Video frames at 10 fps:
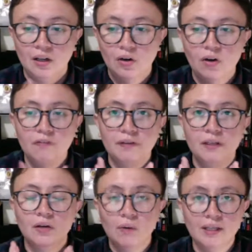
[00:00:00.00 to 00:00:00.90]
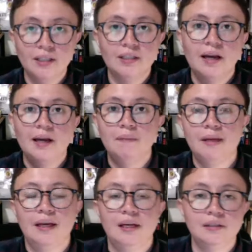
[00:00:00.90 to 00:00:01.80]
Coffee, quiet time,
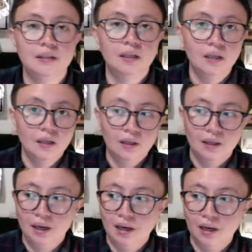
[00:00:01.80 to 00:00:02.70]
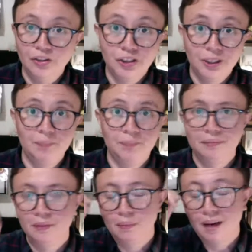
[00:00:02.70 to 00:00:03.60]
and gym,
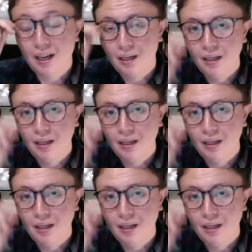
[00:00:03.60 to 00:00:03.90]
di ba?